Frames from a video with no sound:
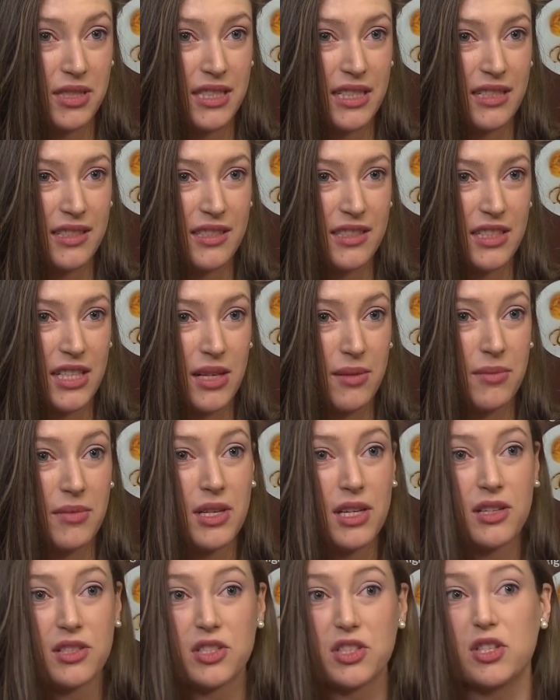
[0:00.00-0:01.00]
system.
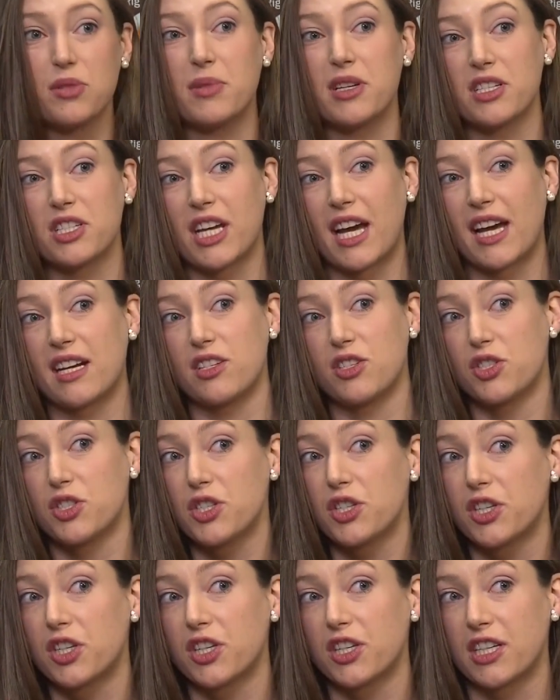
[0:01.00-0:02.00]
Too much added
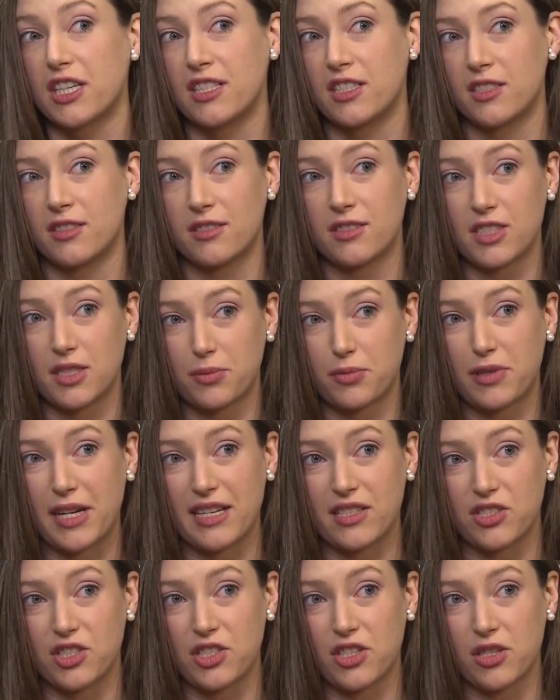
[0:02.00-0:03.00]
sugar can
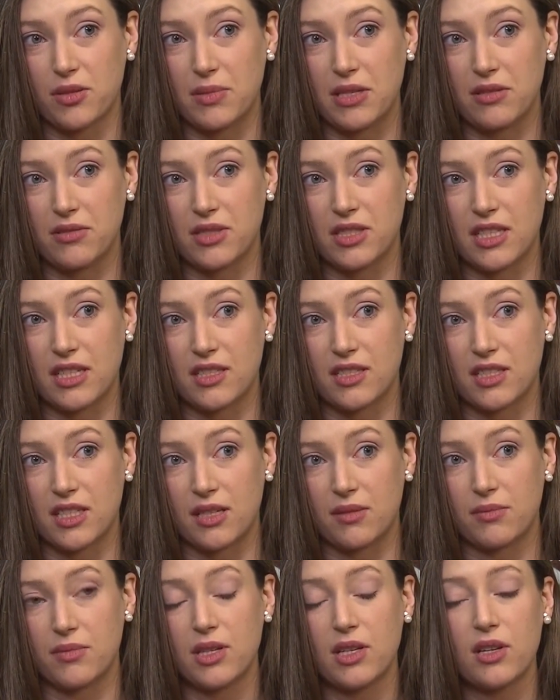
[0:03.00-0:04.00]
suppress your immune
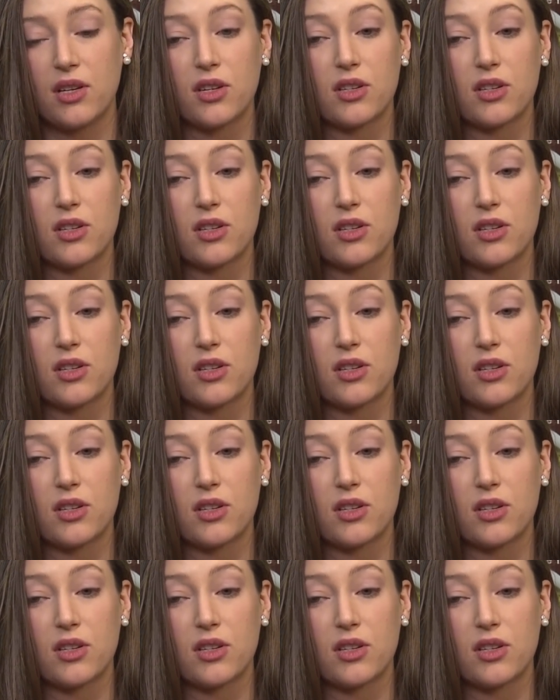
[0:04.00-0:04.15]
system.